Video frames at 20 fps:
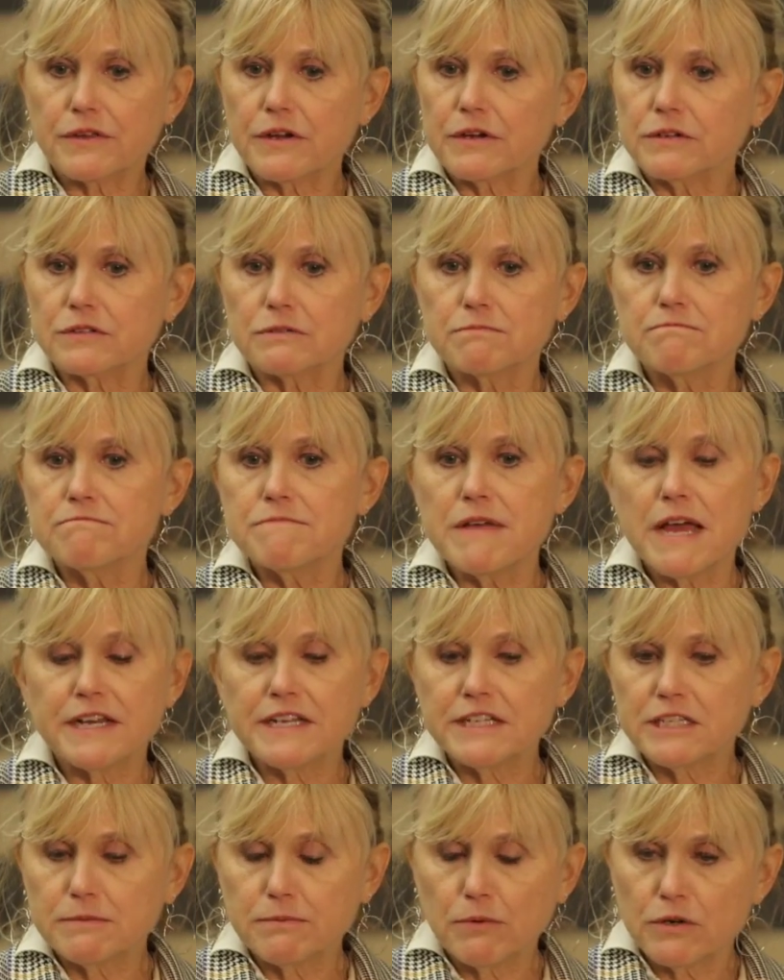There's
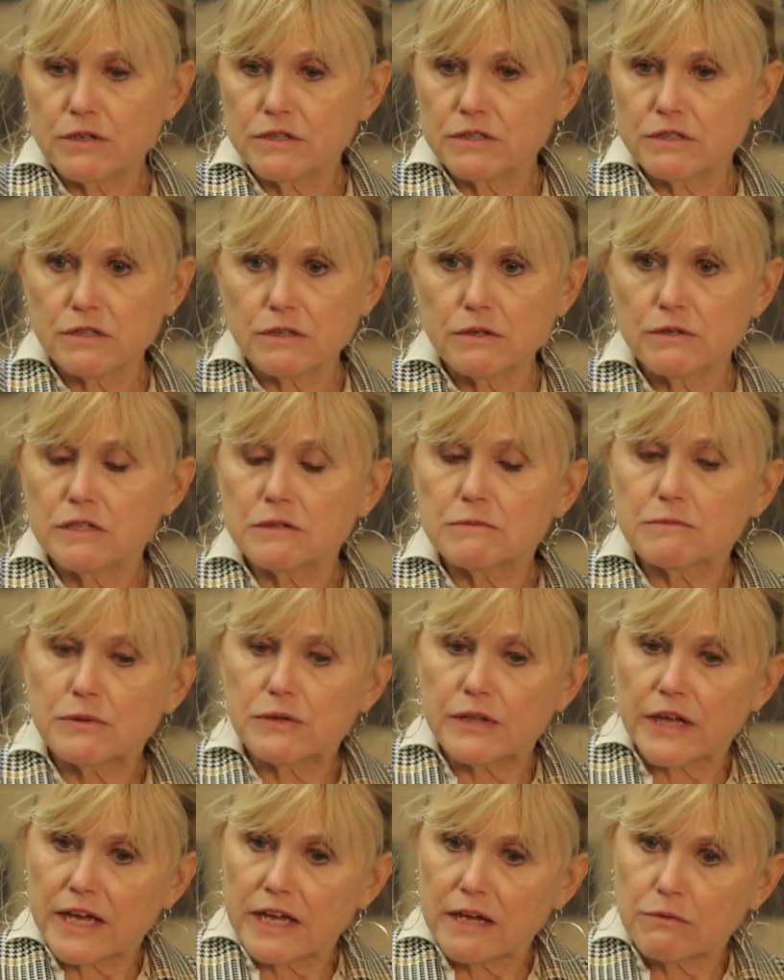many sports that you
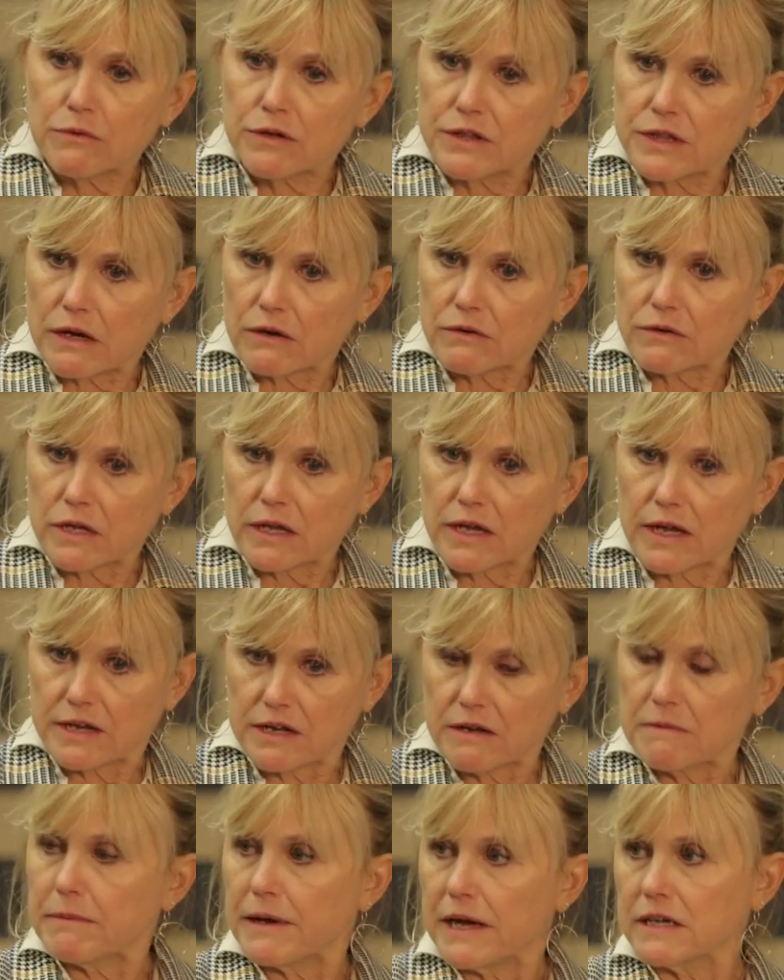can play without
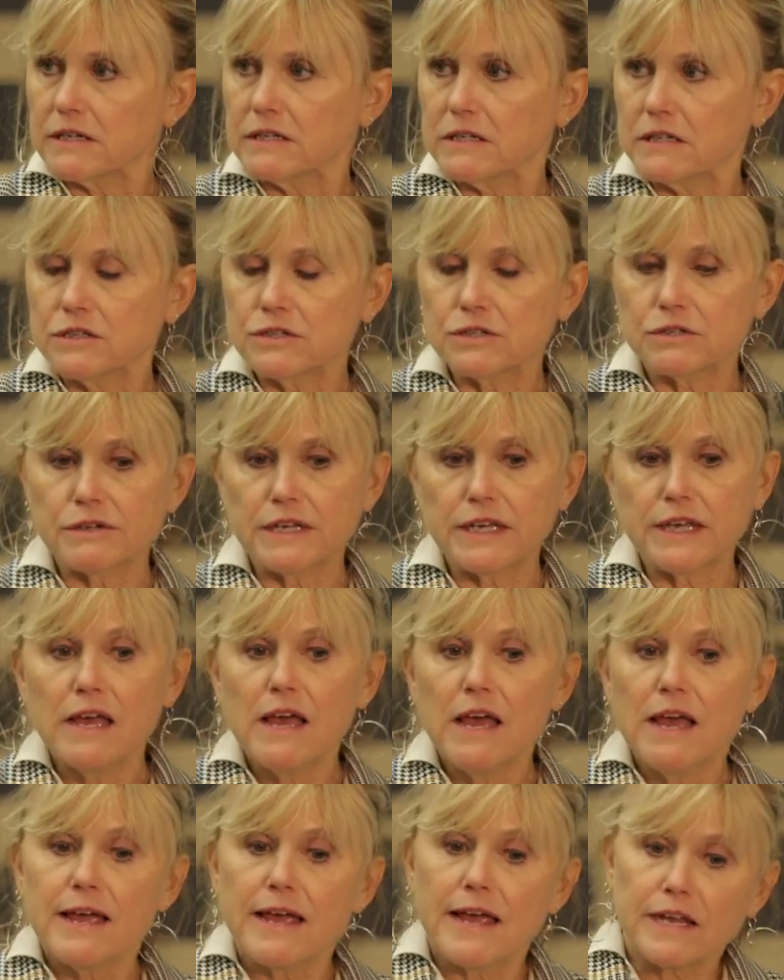head impact
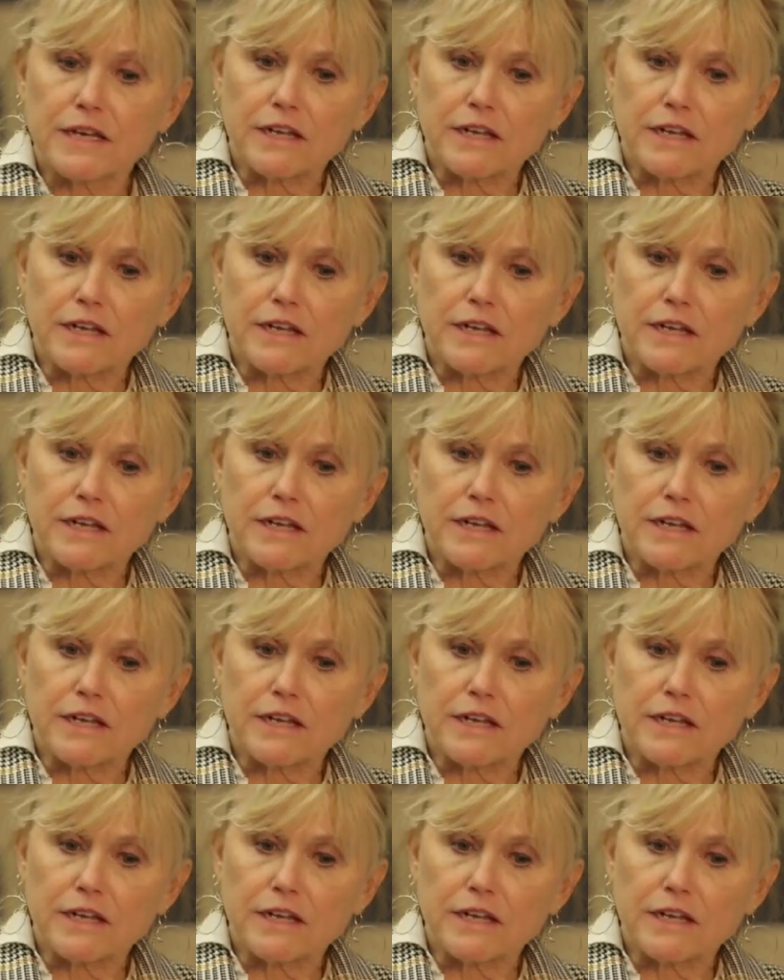injury,